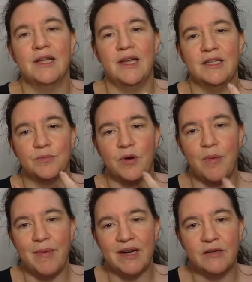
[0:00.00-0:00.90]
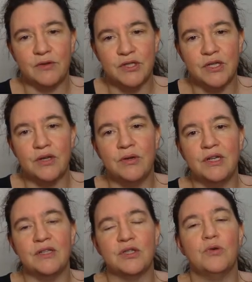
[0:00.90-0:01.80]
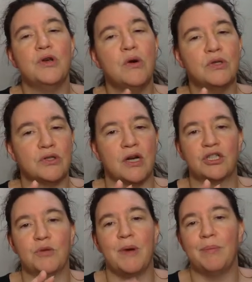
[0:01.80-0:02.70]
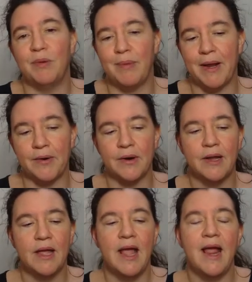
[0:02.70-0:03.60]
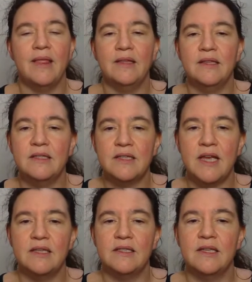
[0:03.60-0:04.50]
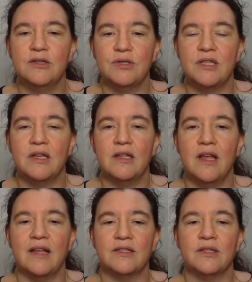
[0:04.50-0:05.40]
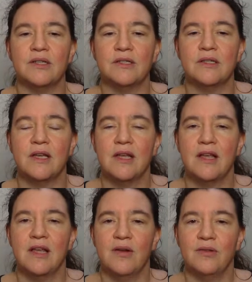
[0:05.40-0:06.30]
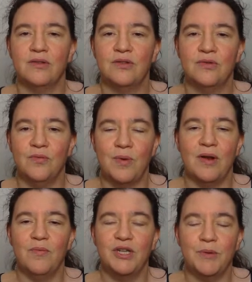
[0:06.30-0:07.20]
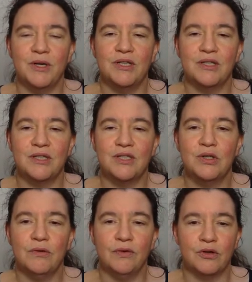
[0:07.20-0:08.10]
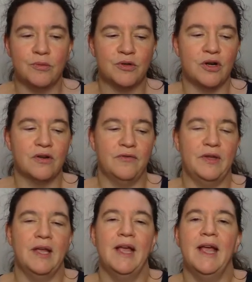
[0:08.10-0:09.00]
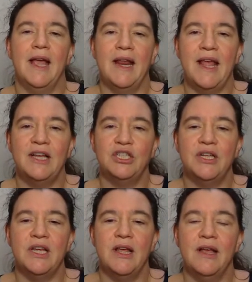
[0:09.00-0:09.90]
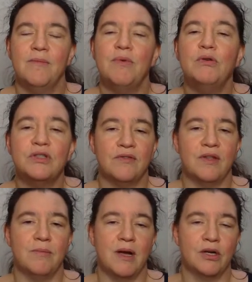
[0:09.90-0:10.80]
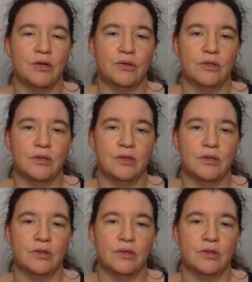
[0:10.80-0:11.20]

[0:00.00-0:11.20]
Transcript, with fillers: is problematic for security, so no structure might be better. And in this case, the interesting answer is, well, which one is, is good for cryptography? And actually, both of them are good.